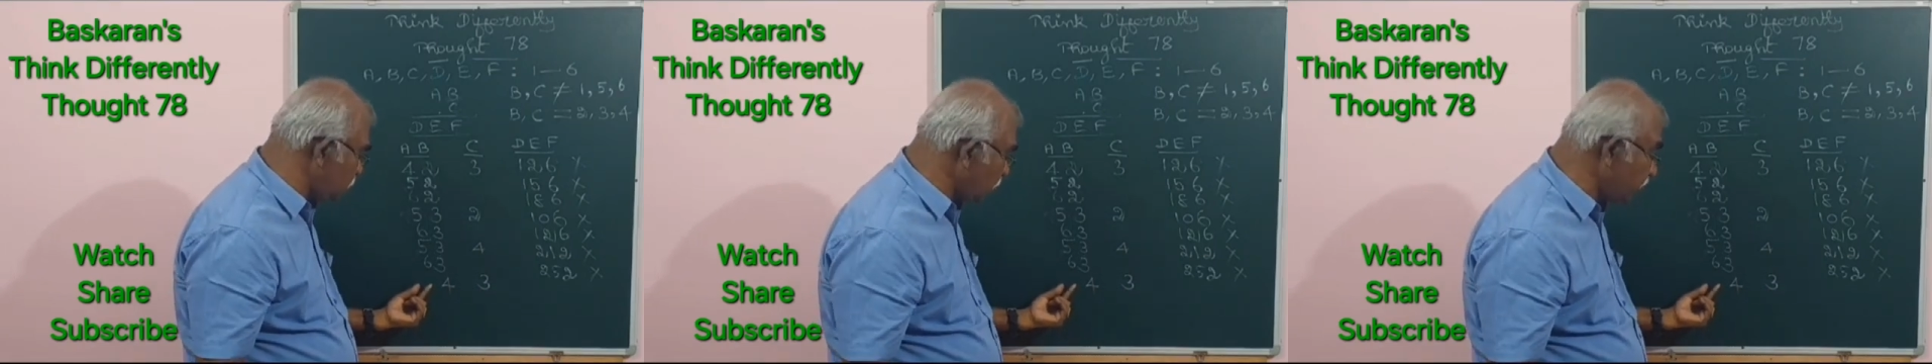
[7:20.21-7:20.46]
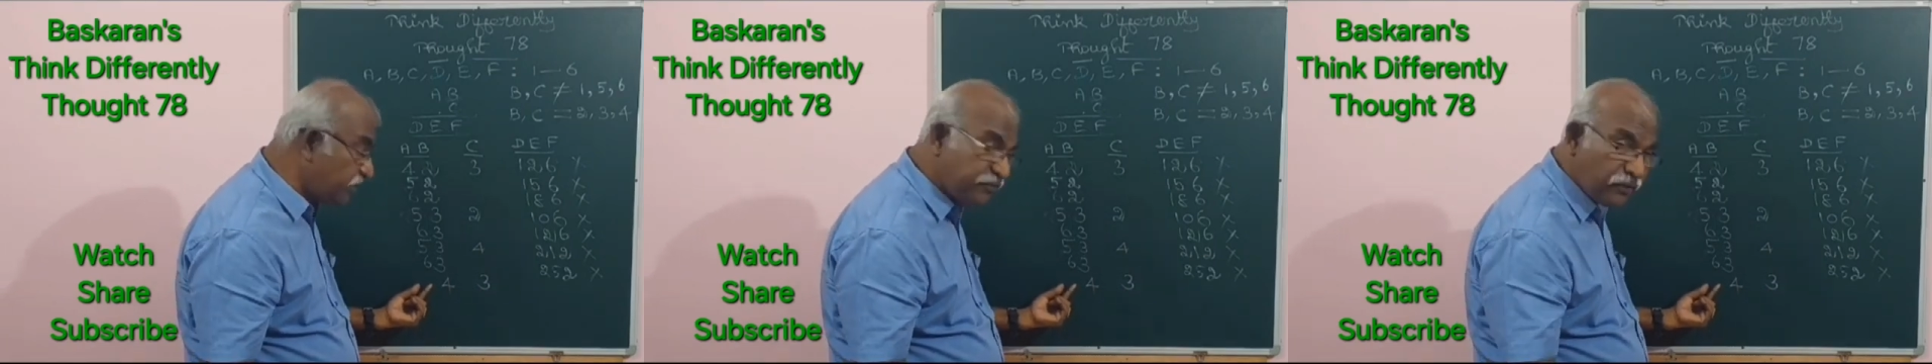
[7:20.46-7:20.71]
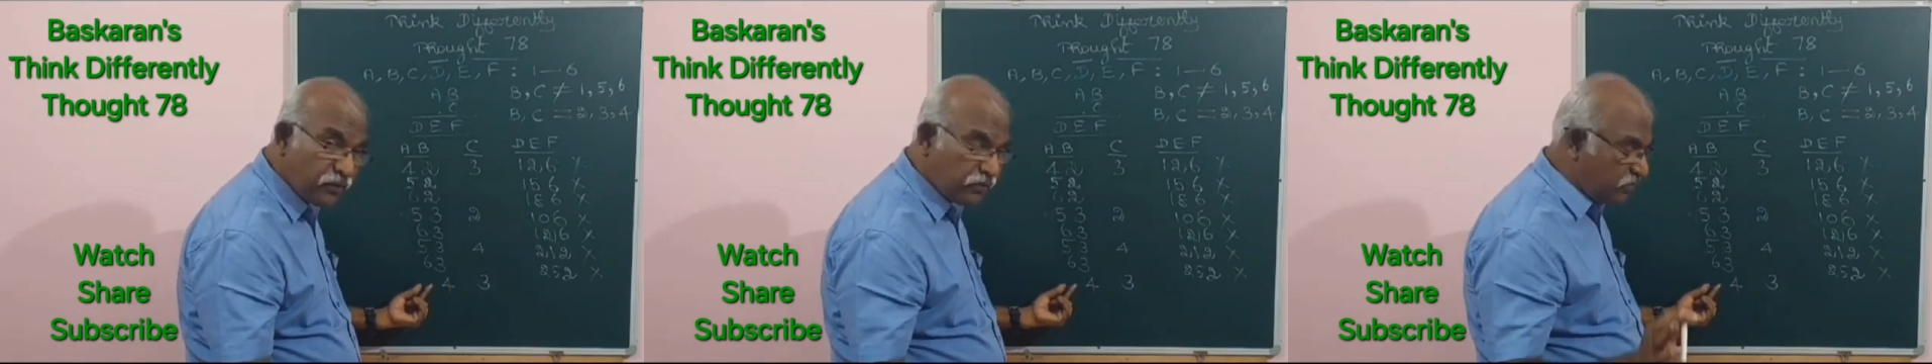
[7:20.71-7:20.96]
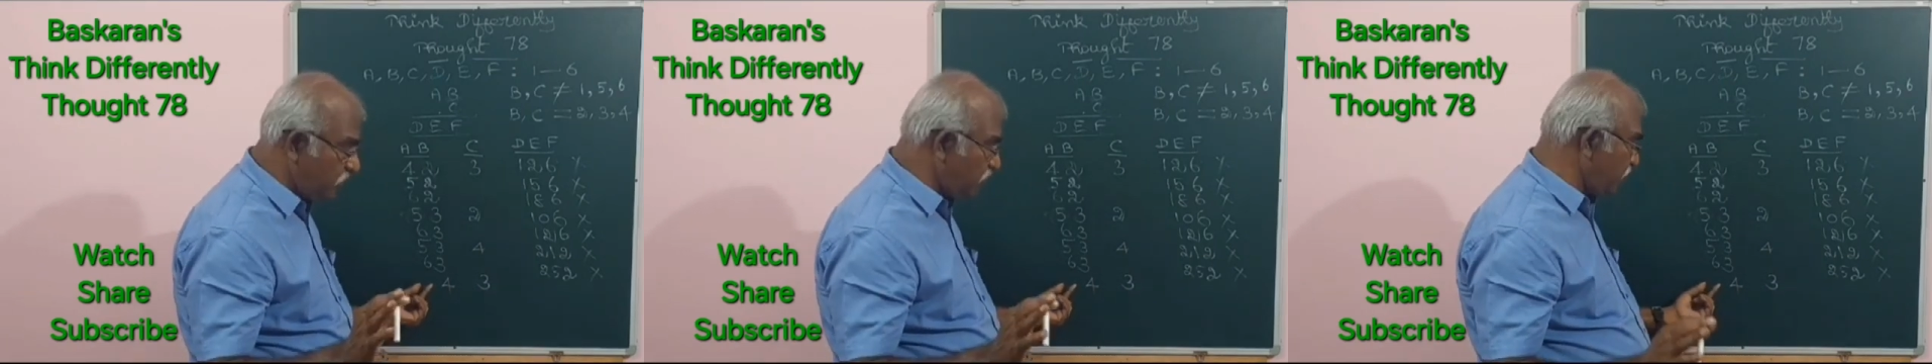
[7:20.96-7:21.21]

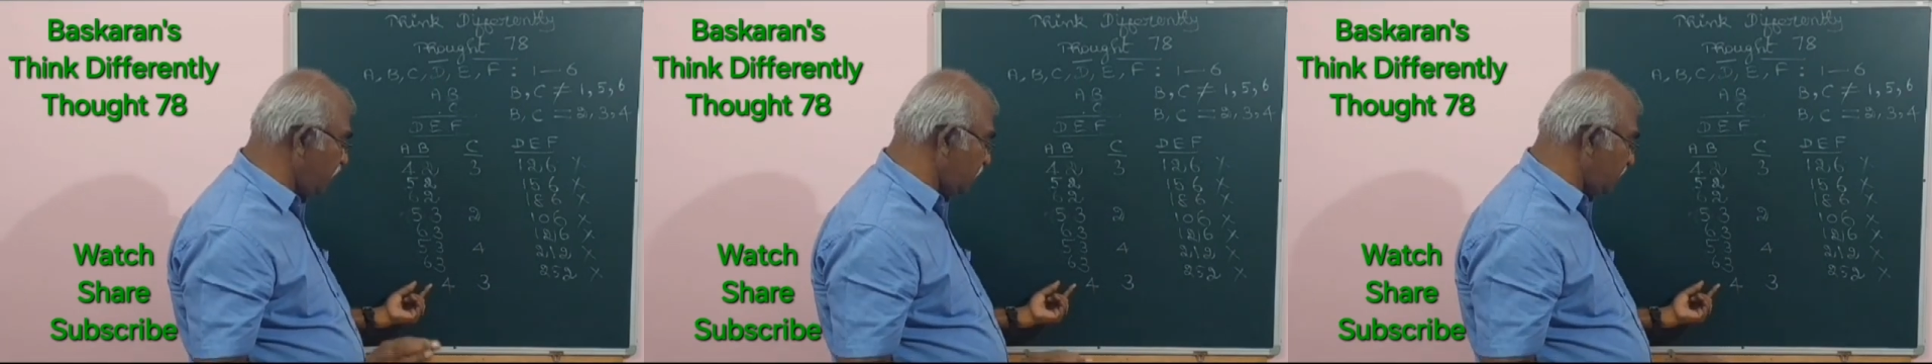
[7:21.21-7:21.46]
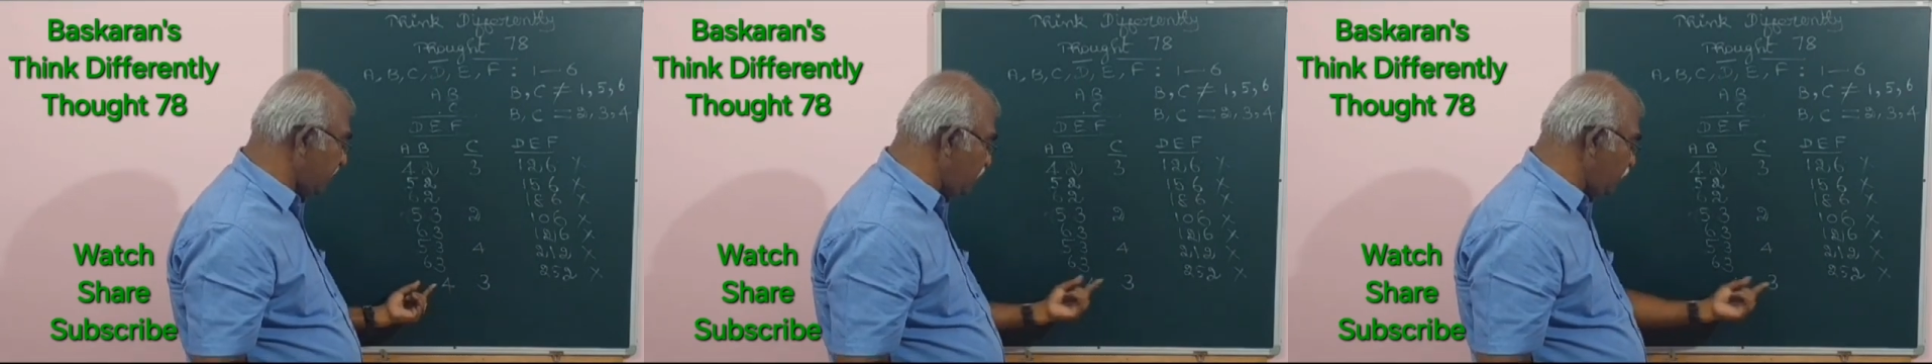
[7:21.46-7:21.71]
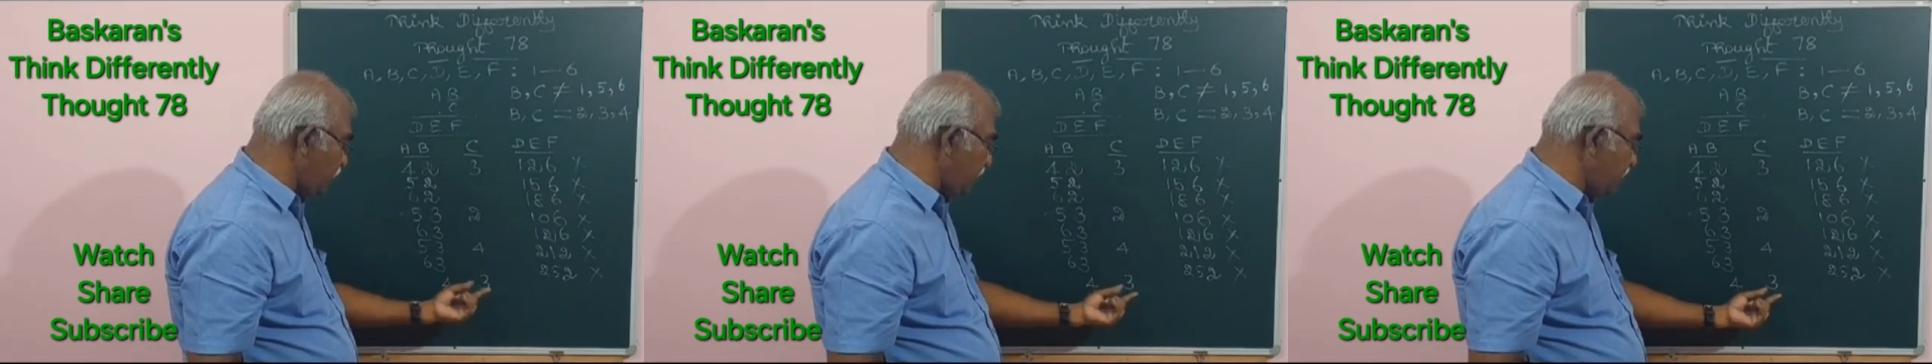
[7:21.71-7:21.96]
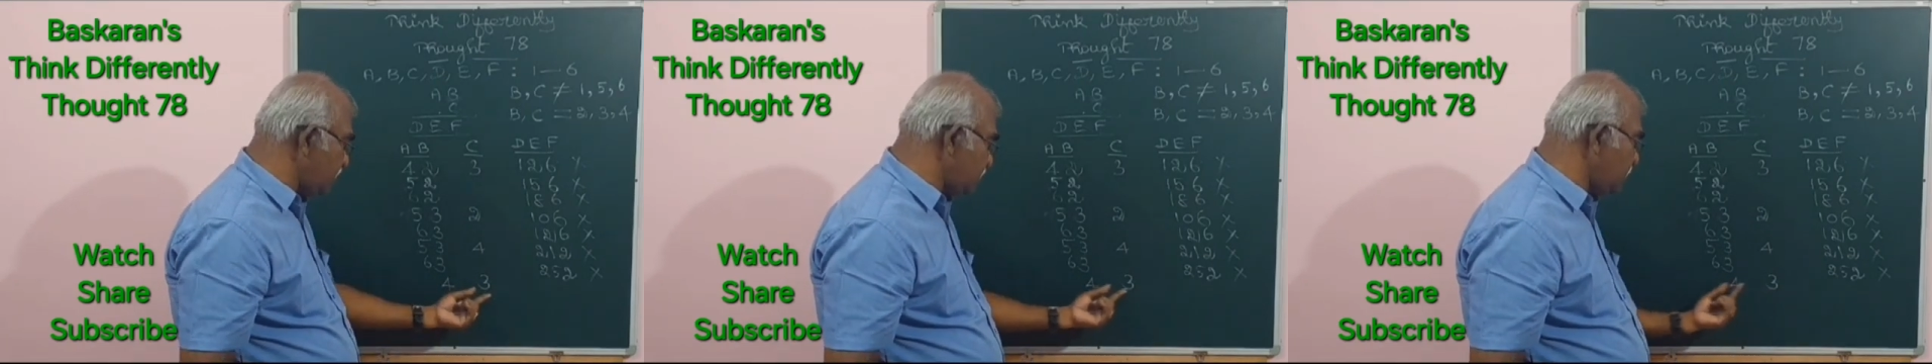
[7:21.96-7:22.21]
24, you cannot have
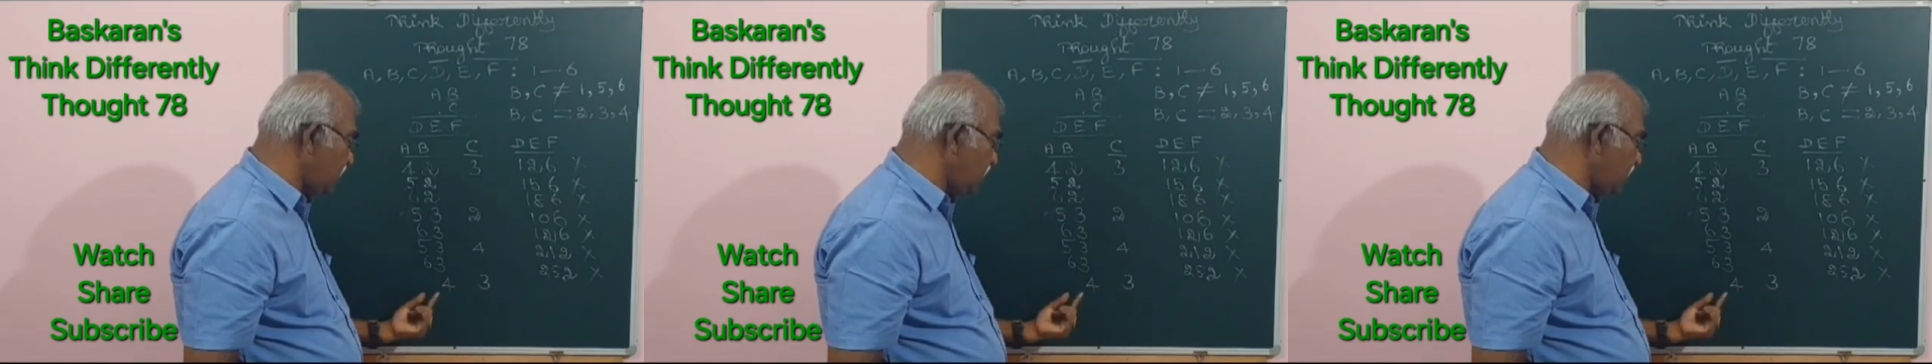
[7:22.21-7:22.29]
because